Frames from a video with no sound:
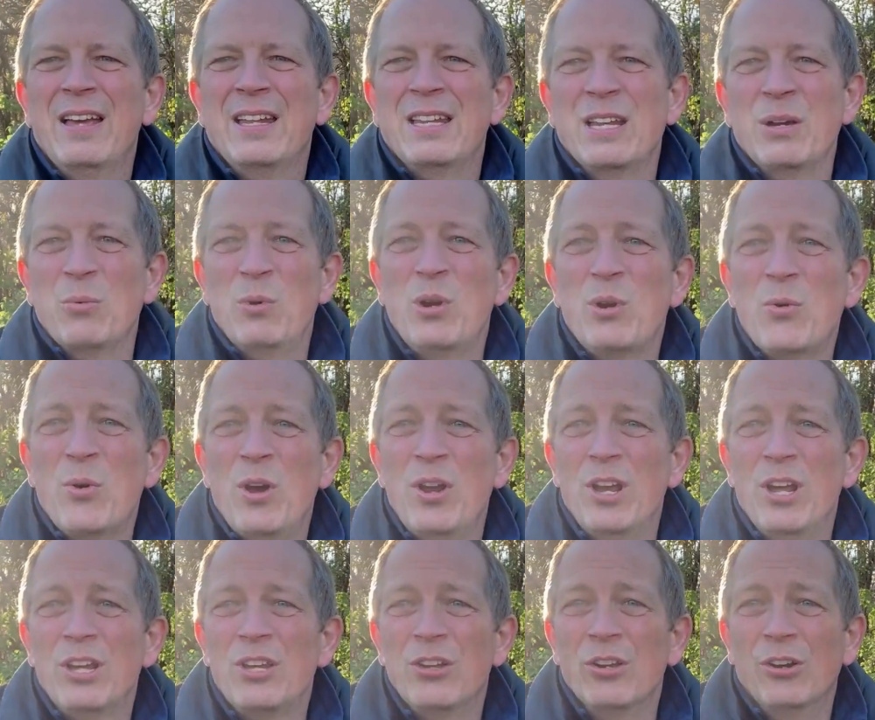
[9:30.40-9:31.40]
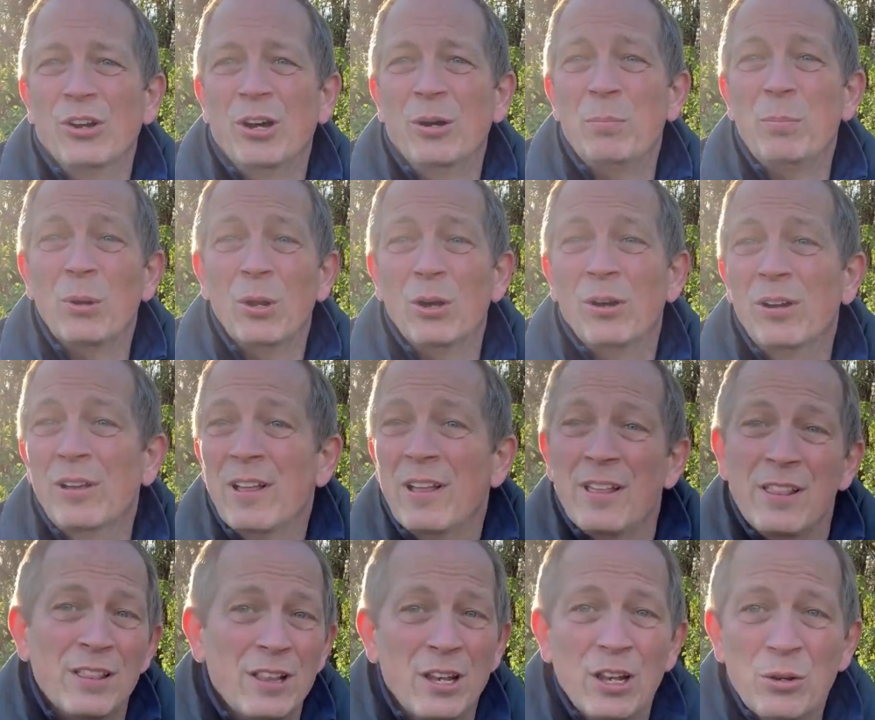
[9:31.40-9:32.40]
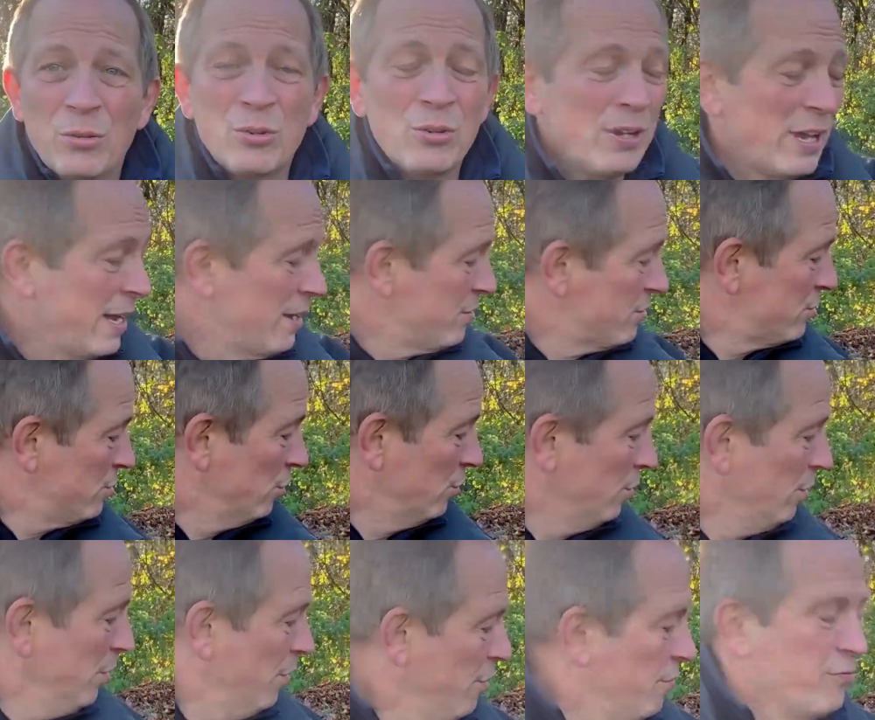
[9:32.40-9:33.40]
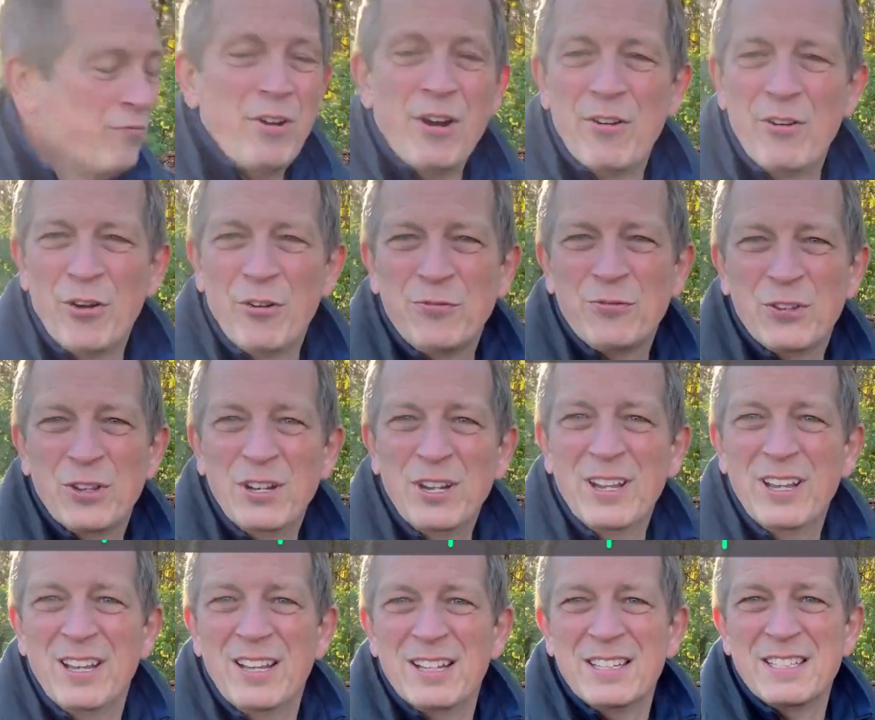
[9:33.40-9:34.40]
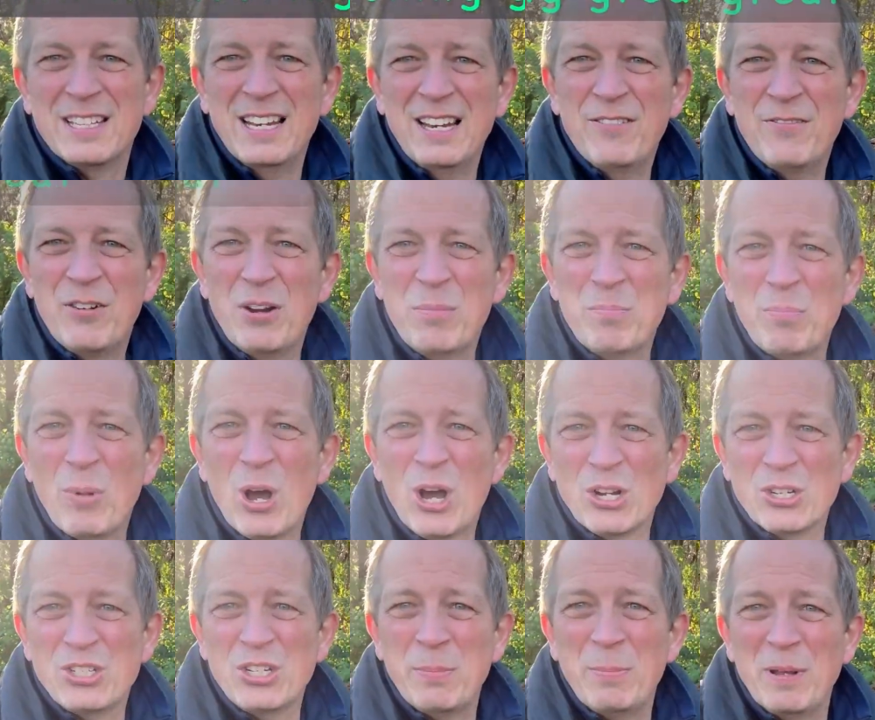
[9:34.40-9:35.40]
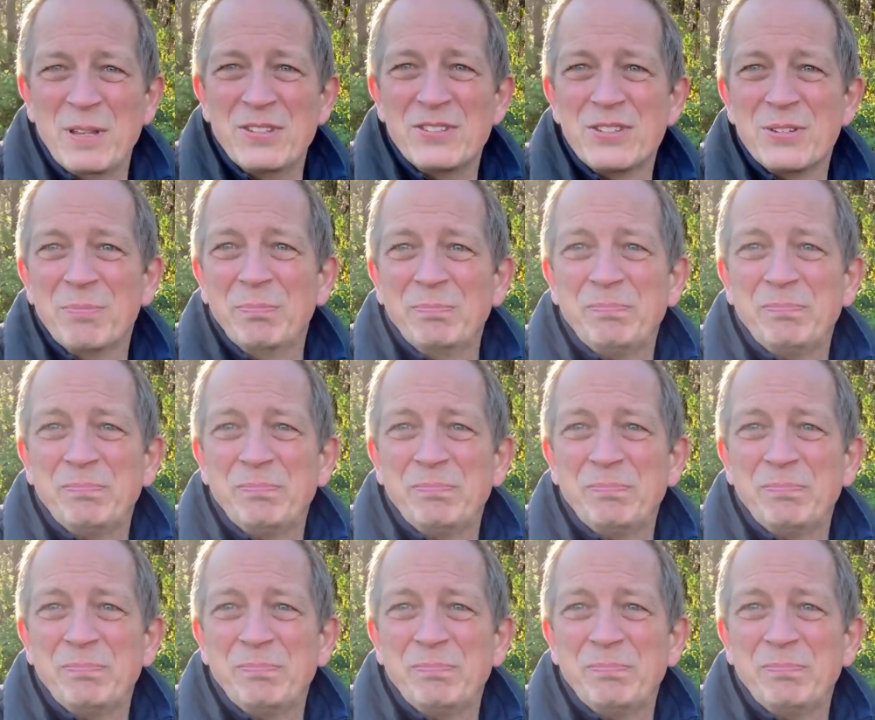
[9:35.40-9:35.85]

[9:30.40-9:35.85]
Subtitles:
Now we're quite lucky on our plot. The local council very often are delivering bark chippings.